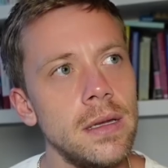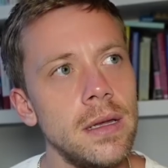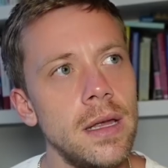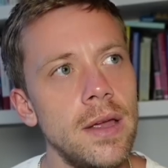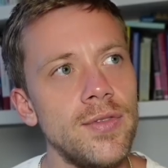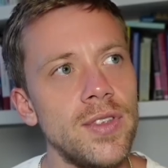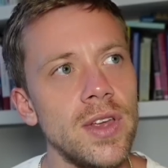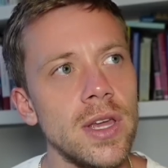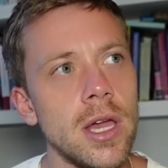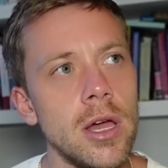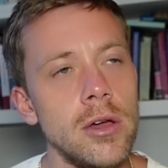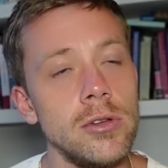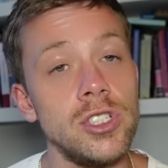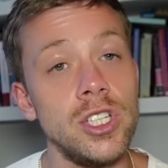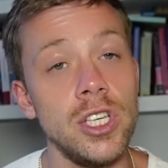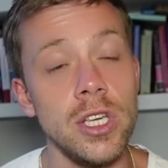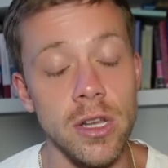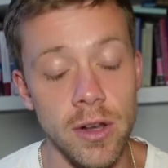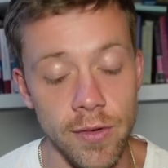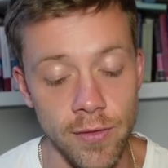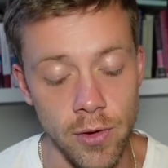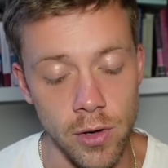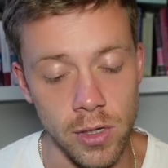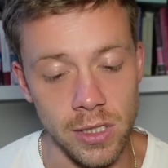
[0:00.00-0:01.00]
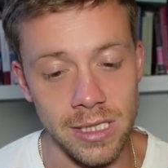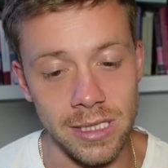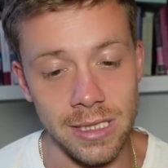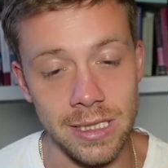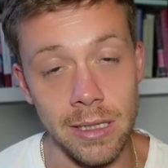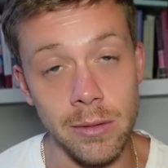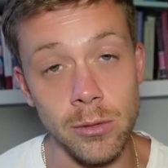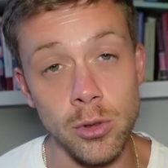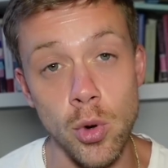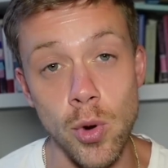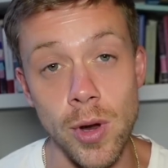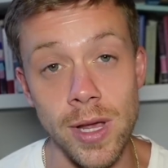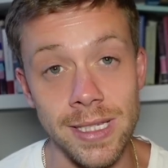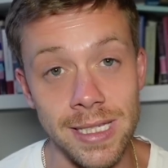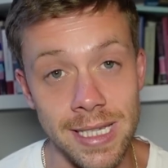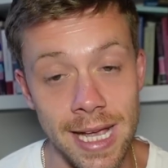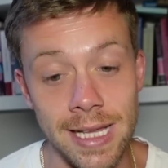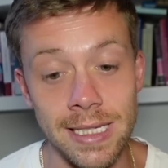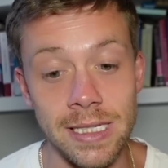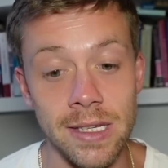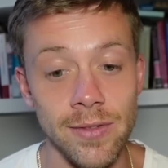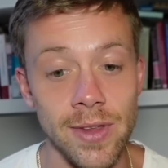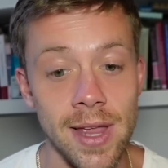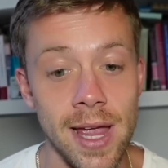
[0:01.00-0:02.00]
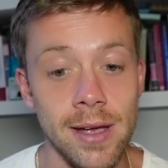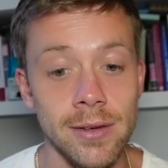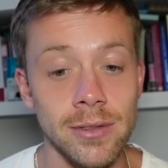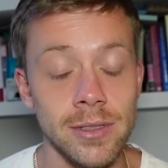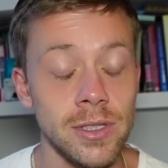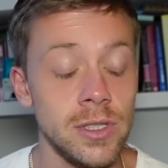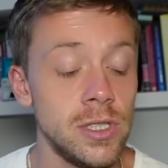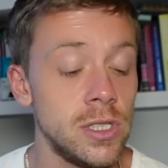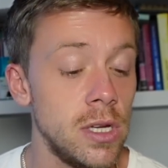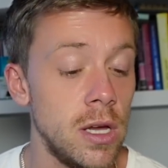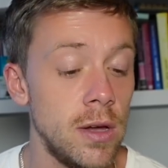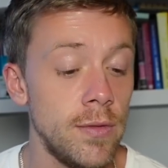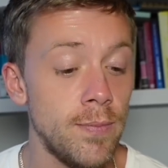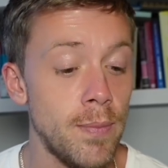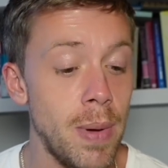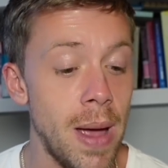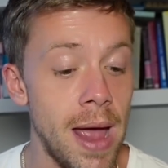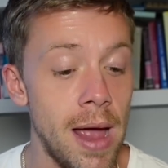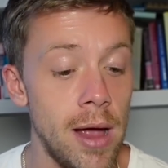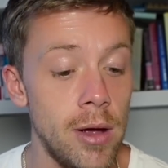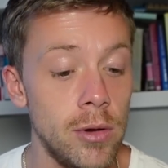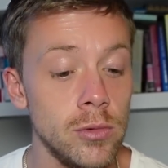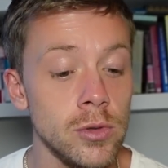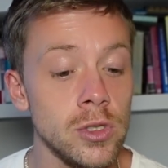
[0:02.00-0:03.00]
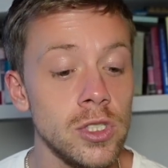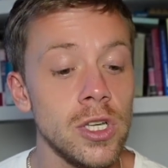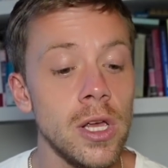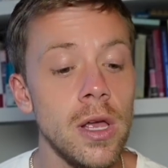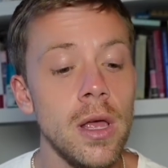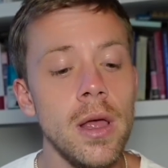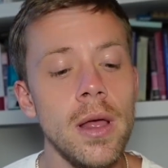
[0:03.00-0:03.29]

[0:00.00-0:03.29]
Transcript: if they go to university. We're talking tens of thousands of pounds.